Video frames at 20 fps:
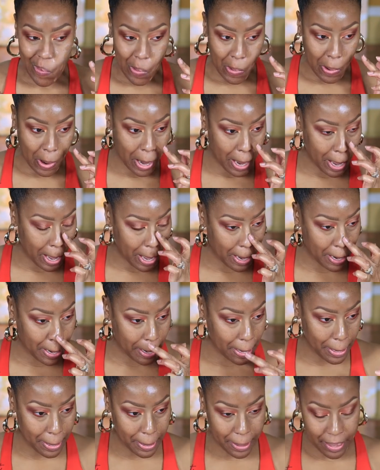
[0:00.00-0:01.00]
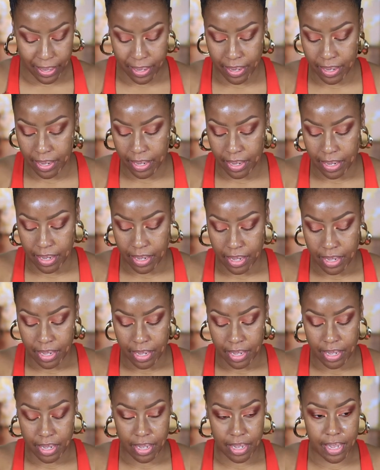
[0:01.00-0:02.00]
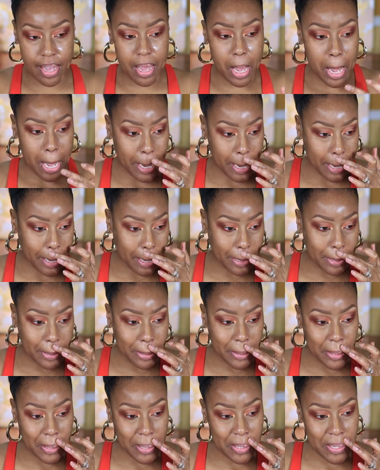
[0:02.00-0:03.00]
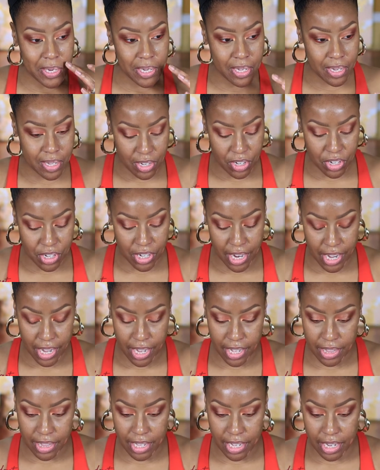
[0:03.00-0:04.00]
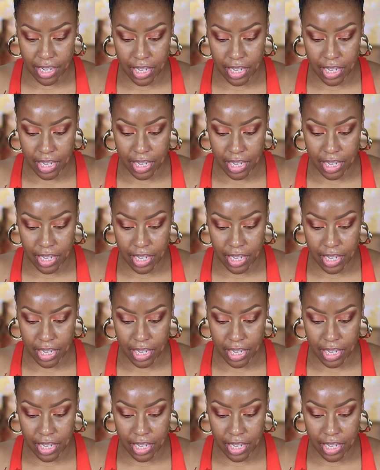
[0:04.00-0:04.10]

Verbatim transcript: Okay. And this is the shade that